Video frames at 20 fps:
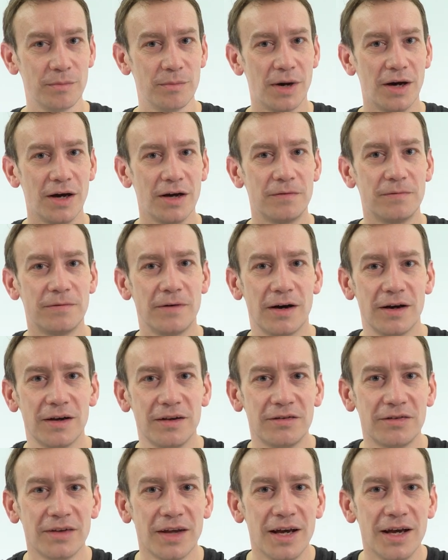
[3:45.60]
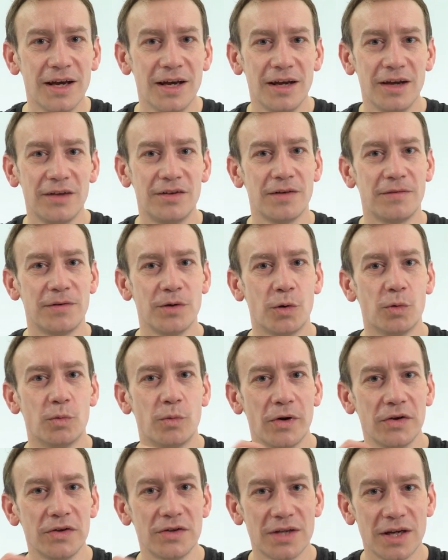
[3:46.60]
my advice is if you're
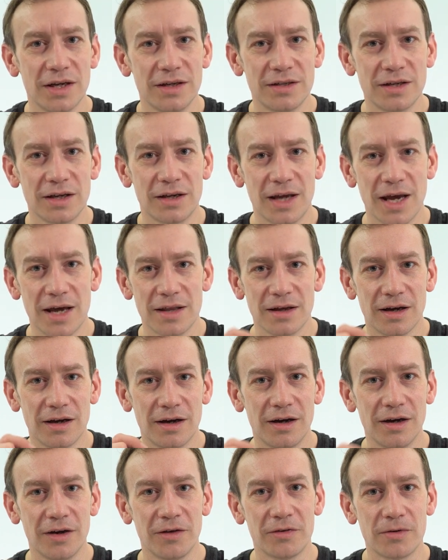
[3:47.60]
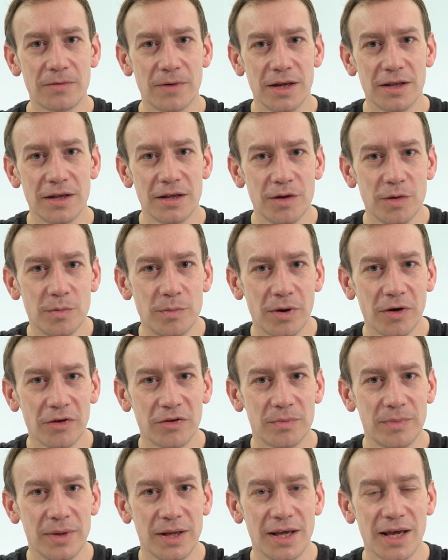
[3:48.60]
wanting to get the highest grade that you
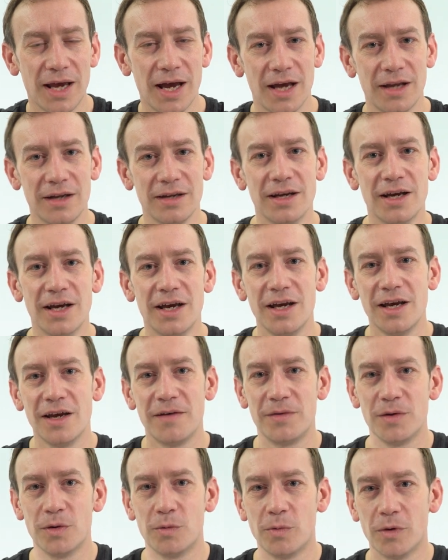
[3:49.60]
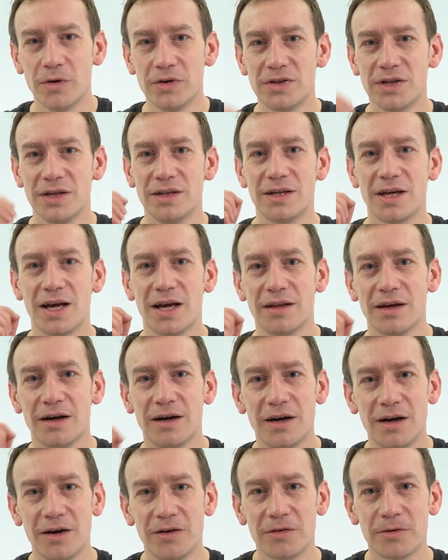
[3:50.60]
possibly can, if you're wanting to get the
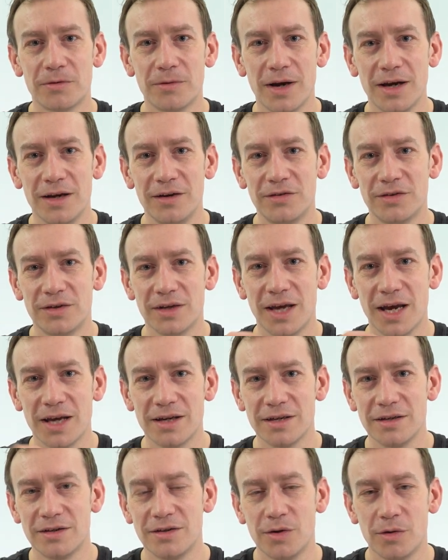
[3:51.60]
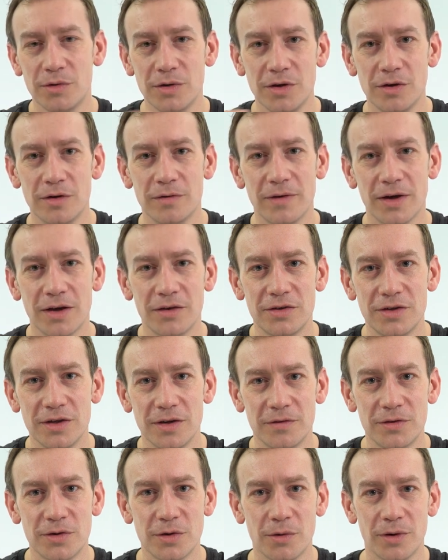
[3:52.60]
highest grades to get into your university
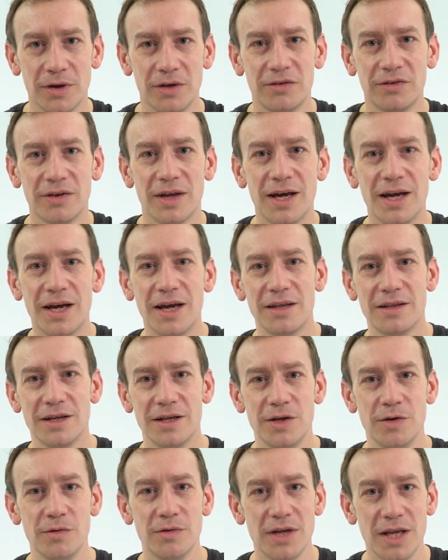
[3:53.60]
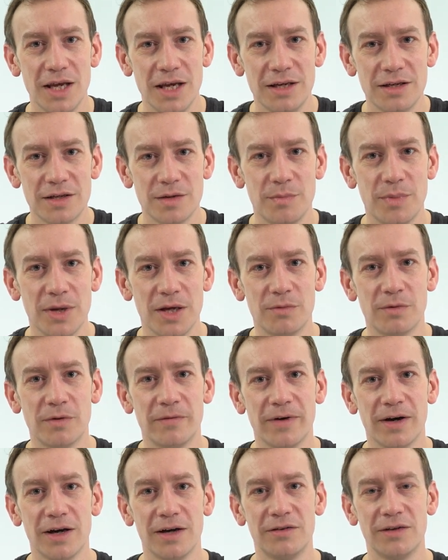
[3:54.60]
of choice, then you need to be
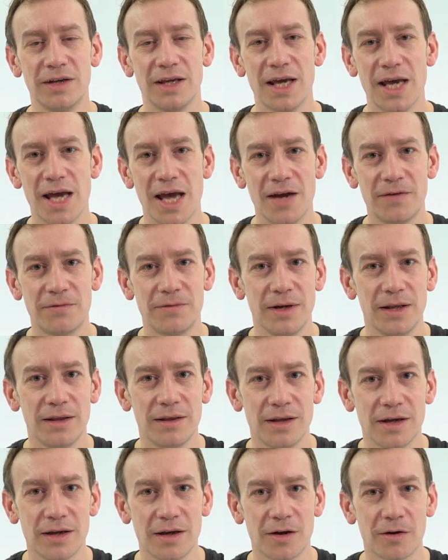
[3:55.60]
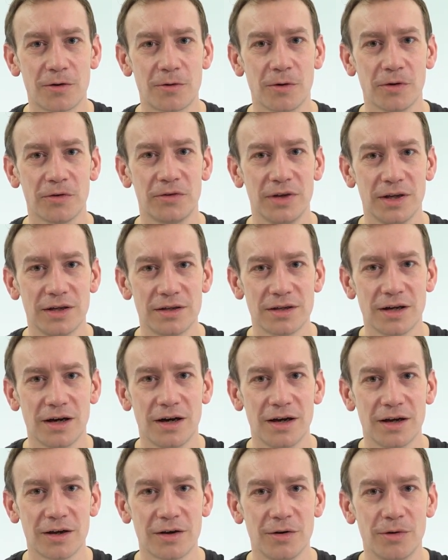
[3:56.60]
revising everything across the
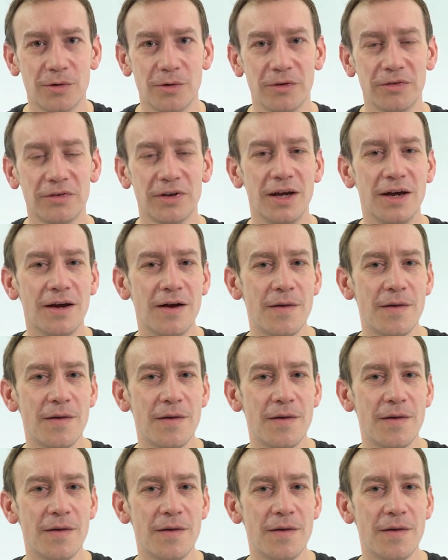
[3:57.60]
entire course